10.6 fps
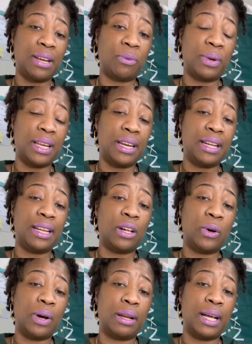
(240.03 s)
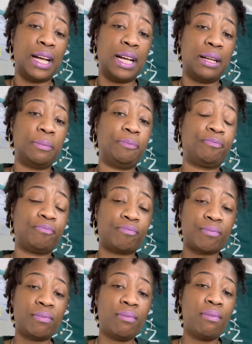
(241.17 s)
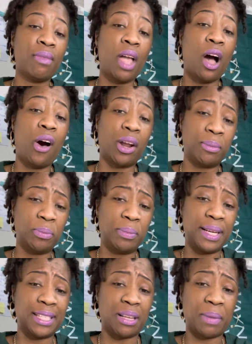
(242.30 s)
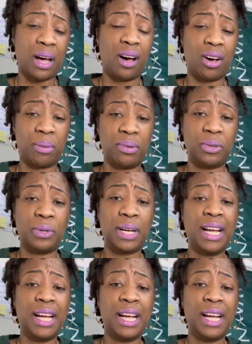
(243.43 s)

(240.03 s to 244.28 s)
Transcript: and reading it on um, Audible because I'm an Audible